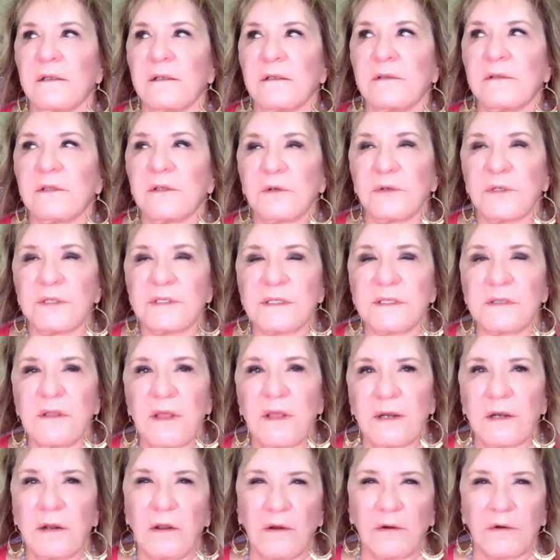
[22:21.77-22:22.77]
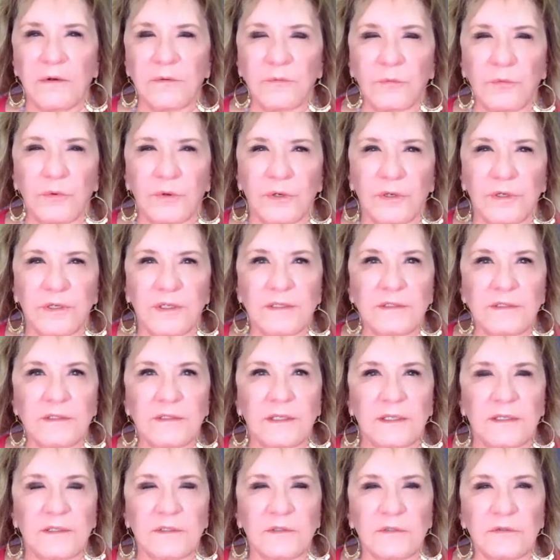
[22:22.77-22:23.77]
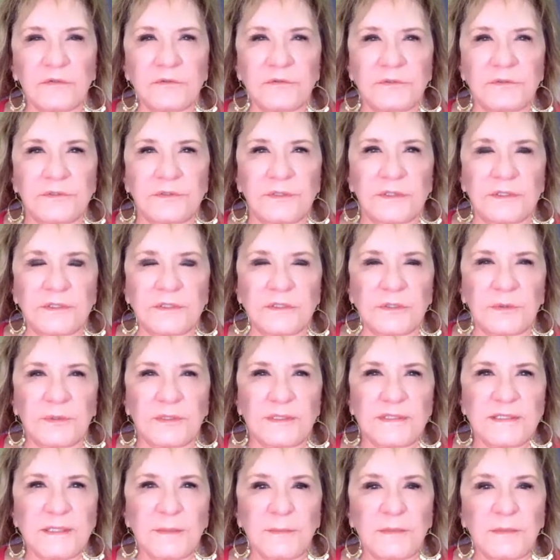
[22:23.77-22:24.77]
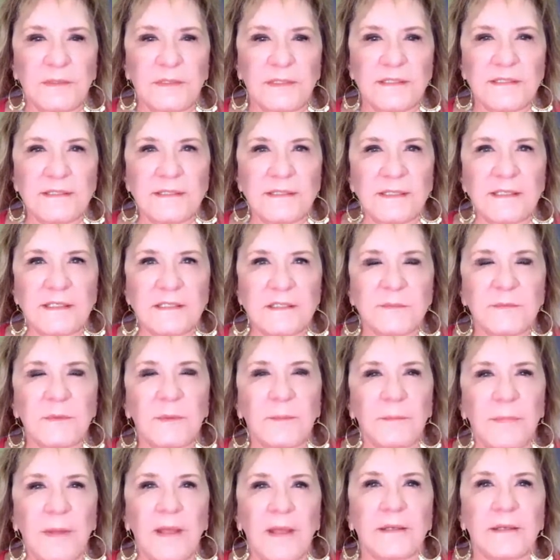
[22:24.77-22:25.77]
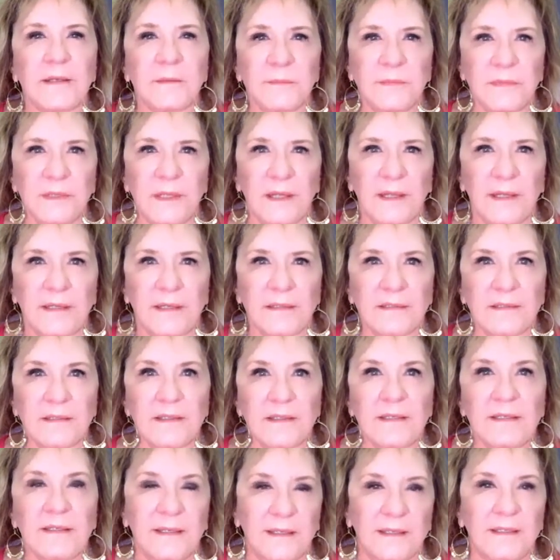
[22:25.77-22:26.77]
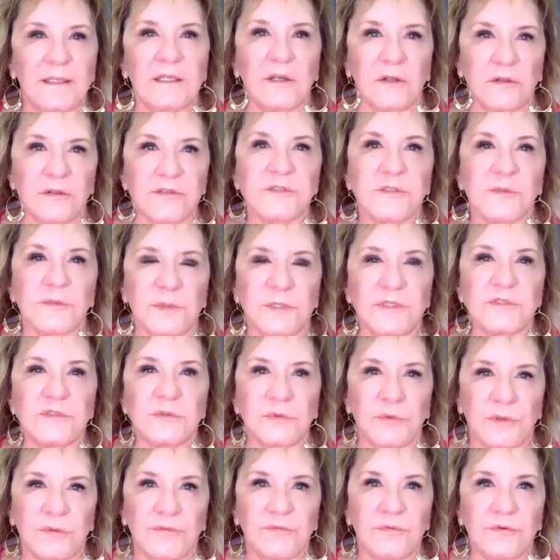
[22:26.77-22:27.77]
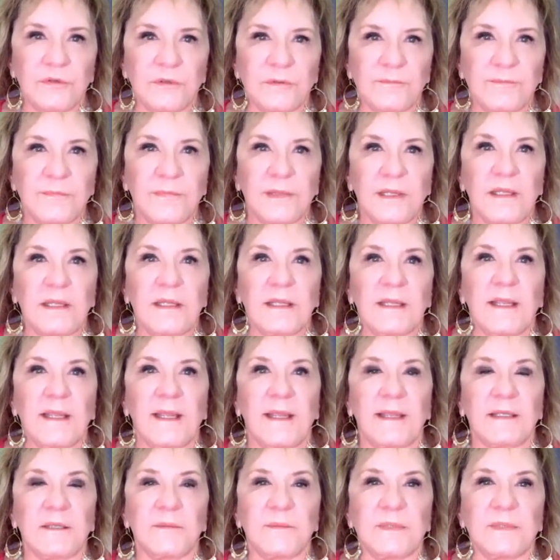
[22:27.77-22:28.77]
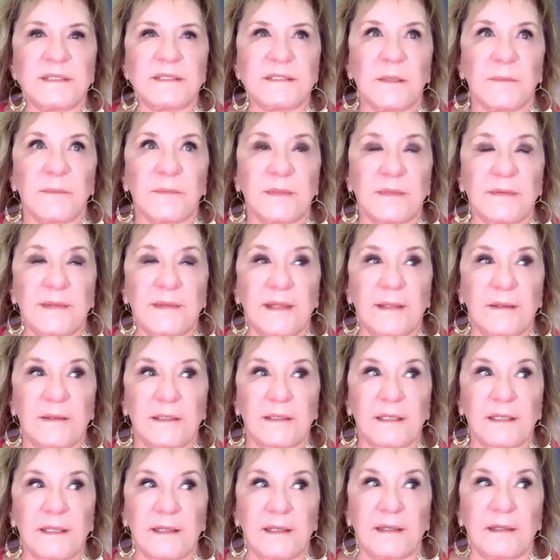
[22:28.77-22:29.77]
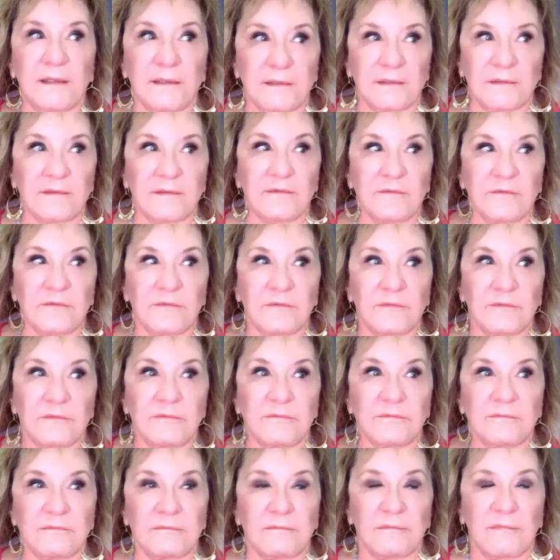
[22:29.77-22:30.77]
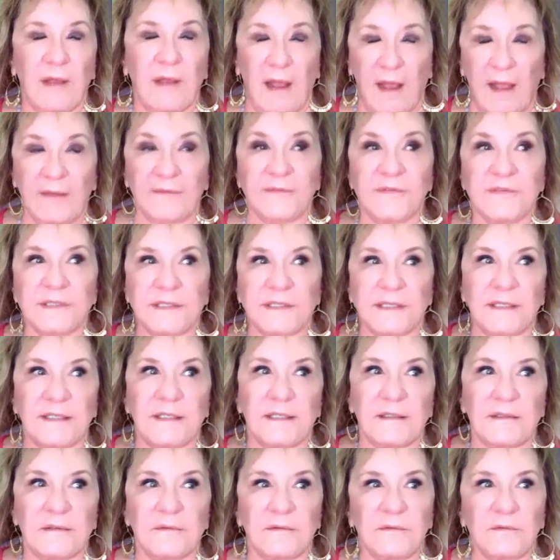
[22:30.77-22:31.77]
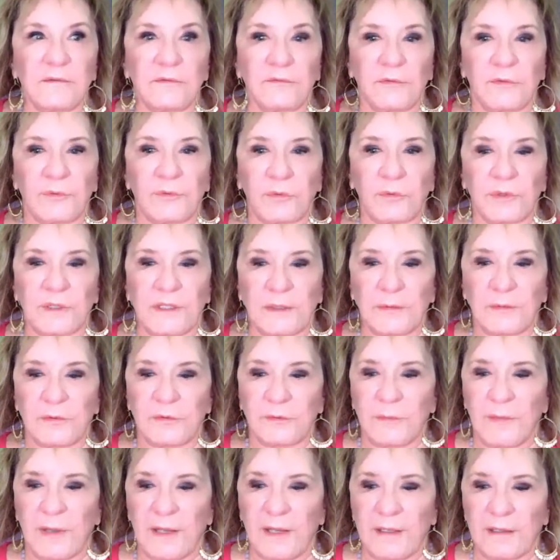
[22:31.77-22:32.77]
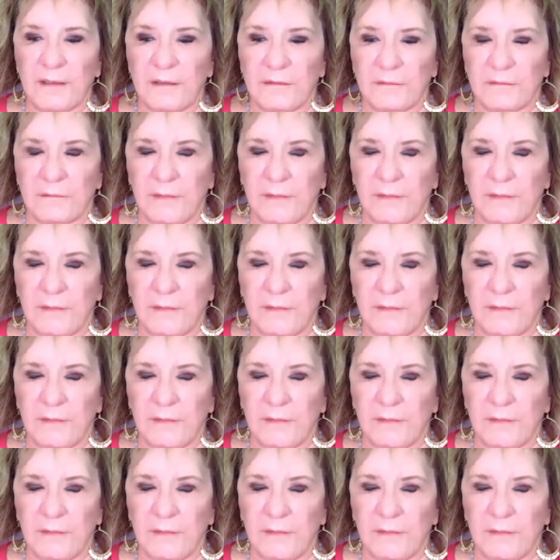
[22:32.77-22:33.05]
there is a lot of hard work in doing some of these things, but bottom line, it can also be joyful. It can be something that I've seen with working with my